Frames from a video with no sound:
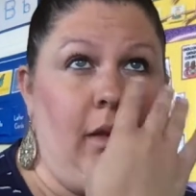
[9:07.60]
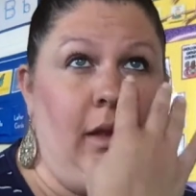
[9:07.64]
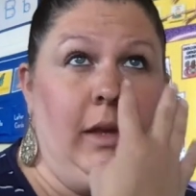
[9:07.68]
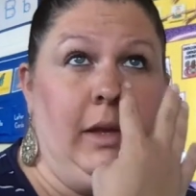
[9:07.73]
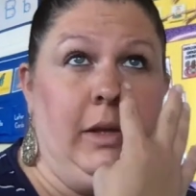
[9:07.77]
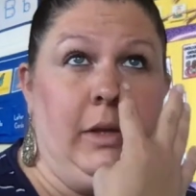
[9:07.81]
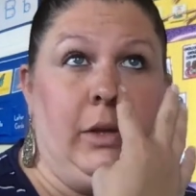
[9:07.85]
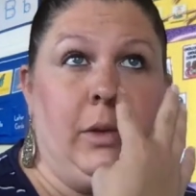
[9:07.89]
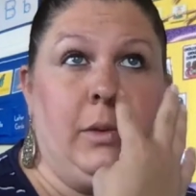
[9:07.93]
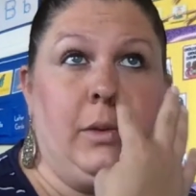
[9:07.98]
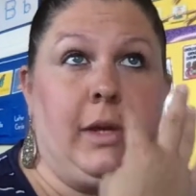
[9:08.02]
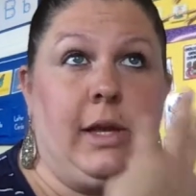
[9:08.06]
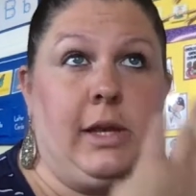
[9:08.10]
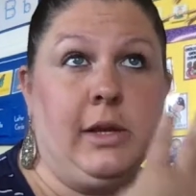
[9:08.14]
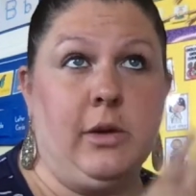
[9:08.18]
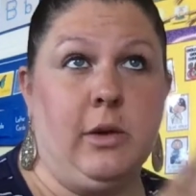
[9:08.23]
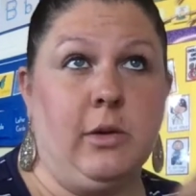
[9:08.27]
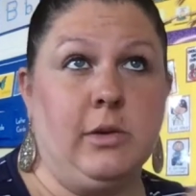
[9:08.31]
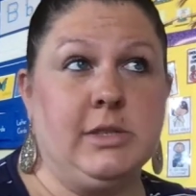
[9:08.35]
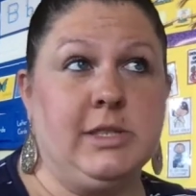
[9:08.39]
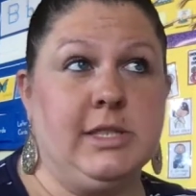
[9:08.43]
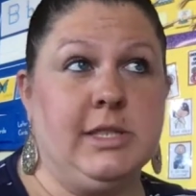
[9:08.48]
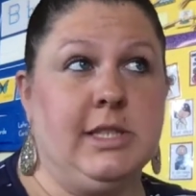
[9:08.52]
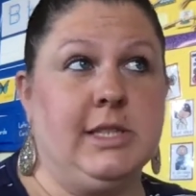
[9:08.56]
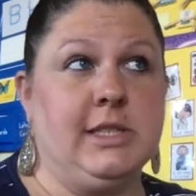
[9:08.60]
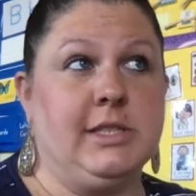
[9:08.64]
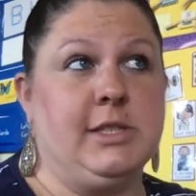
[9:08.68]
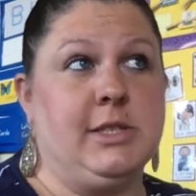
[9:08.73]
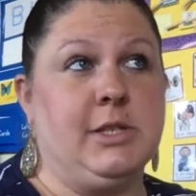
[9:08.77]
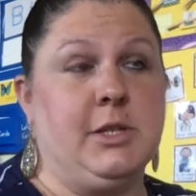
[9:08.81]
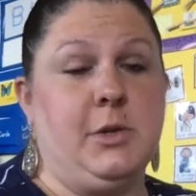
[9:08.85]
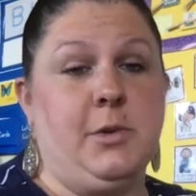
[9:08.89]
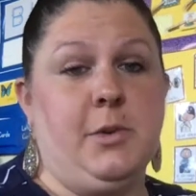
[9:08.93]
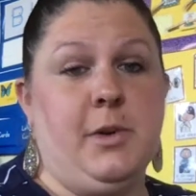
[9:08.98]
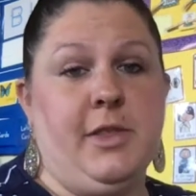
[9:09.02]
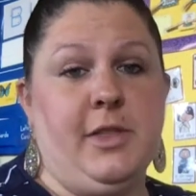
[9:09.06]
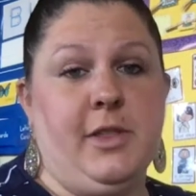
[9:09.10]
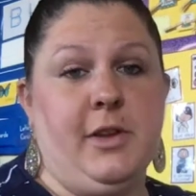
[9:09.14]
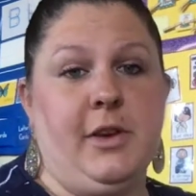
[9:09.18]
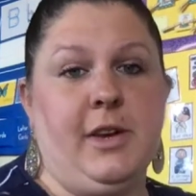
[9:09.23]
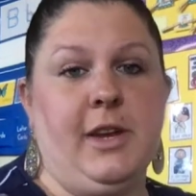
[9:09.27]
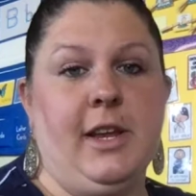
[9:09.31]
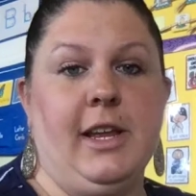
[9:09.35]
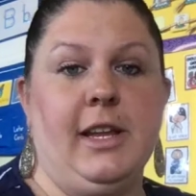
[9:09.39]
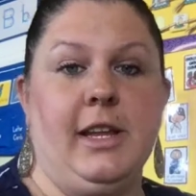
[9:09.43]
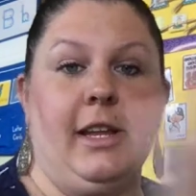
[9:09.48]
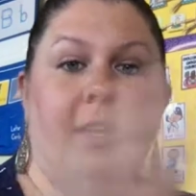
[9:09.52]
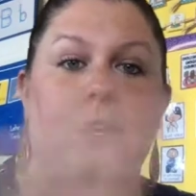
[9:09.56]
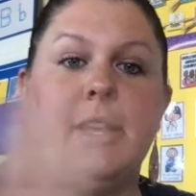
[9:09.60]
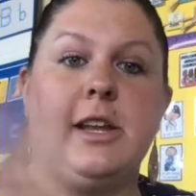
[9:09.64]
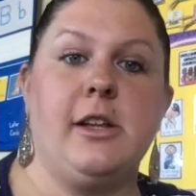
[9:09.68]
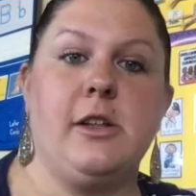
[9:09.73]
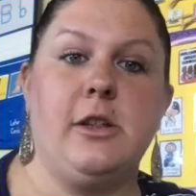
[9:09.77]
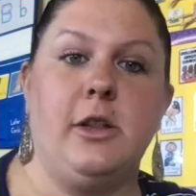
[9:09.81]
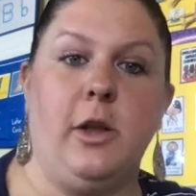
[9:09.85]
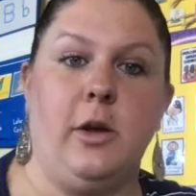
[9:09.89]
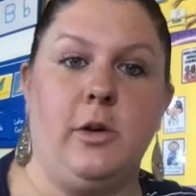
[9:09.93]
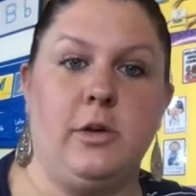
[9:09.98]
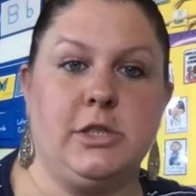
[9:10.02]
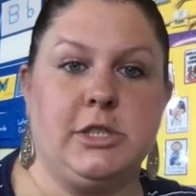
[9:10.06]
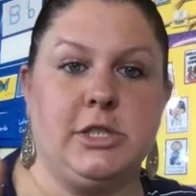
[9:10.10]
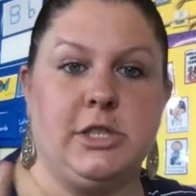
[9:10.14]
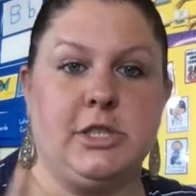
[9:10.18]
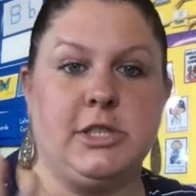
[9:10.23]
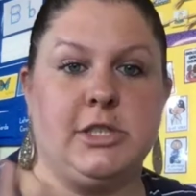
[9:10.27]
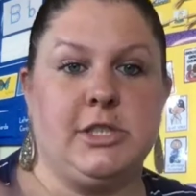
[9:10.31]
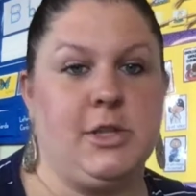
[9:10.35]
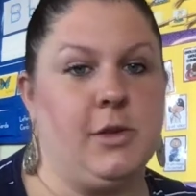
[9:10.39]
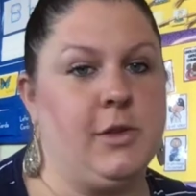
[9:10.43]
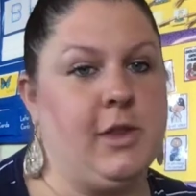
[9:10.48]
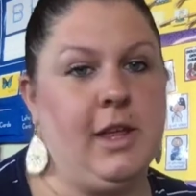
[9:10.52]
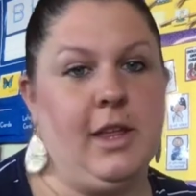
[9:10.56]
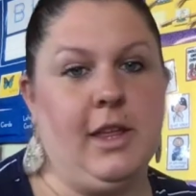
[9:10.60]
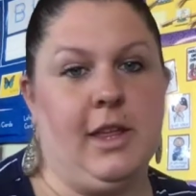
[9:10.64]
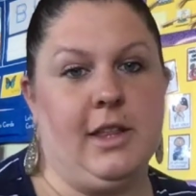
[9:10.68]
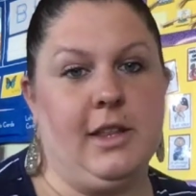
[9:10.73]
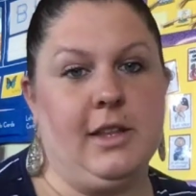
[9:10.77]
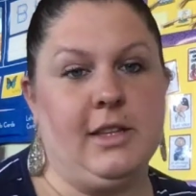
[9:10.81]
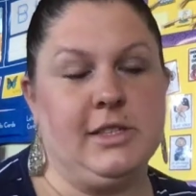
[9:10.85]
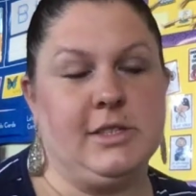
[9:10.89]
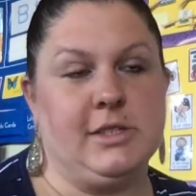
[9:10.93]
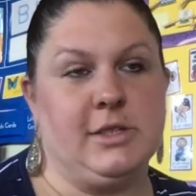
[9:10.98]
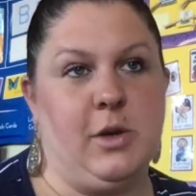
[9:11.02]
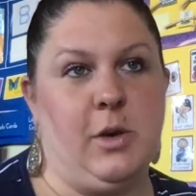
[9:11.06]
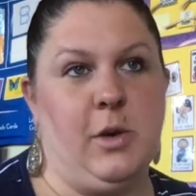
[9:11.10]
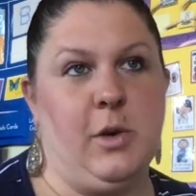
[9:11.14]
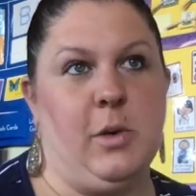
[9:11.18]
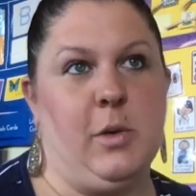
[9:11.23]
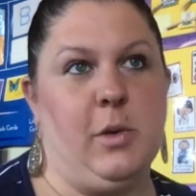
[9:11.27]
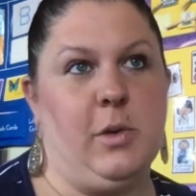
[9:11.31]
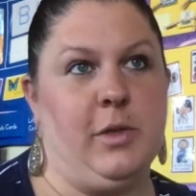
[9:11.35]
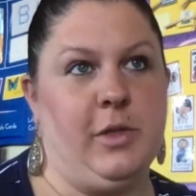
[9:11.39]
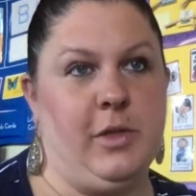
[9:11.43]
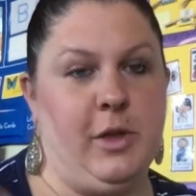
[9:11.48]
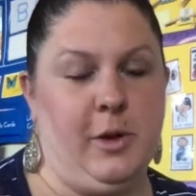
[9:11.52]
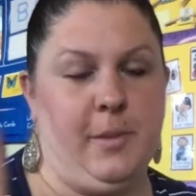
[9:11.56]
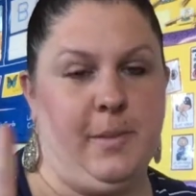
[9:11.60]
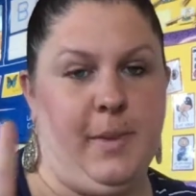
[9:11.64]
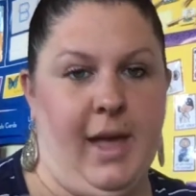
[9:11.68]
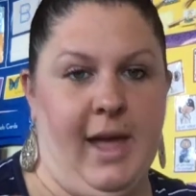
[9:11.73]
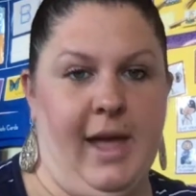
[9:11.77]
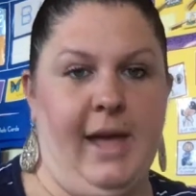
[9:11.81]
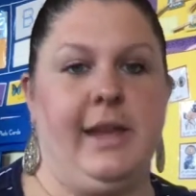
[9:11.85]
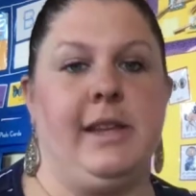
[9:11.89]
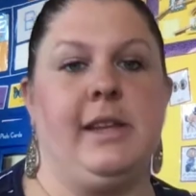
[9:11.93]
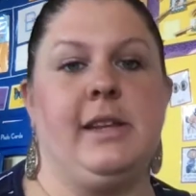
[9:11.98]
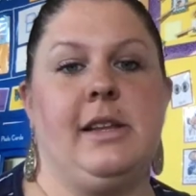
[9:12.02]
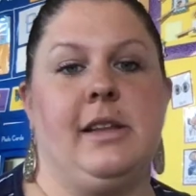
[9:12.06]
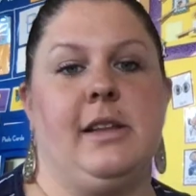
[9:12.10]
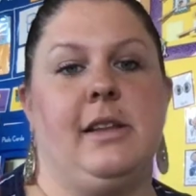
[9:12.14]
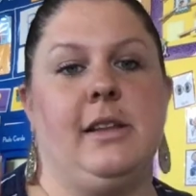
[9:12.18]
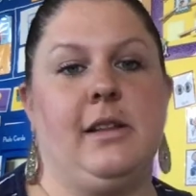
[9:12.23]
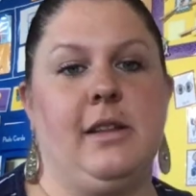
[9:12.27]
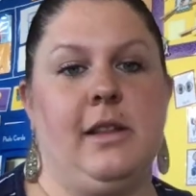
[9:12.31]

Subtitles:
you can go to the zoo and they're in an enclosure so they're behind